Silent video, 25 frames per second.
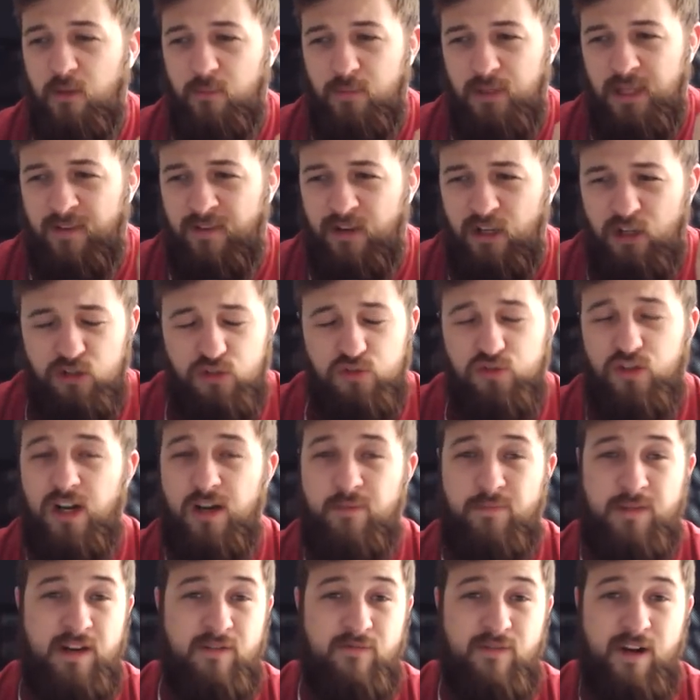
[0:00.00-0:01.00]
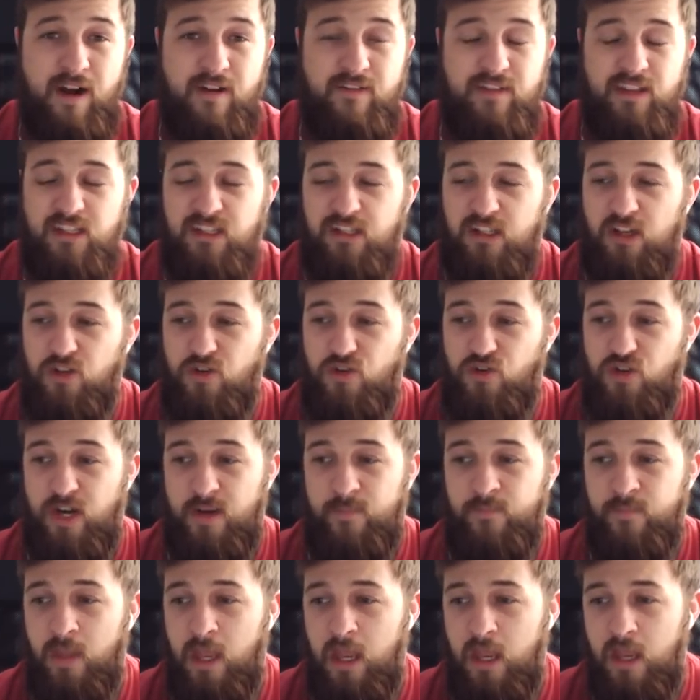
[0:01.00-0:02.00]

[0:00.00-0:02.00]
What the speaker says: but they're incredibly rare in this country.